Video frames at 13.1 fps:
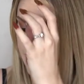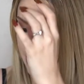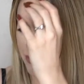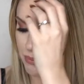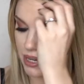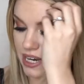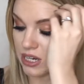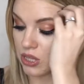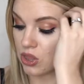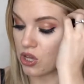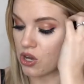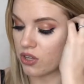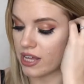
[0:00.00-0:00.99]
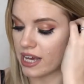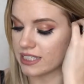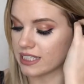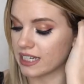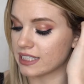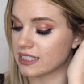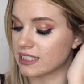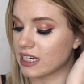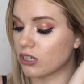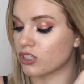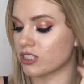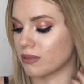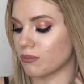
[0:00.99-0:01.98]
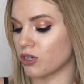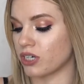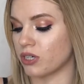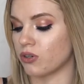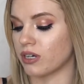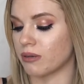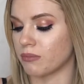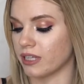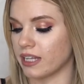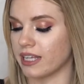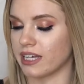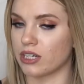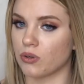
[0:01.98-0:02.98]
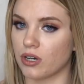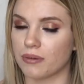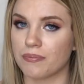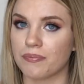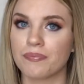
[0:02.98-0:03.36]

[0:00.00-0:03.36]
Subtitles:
leaving behind a long-lasting and subtle shimmer you'll completely adore.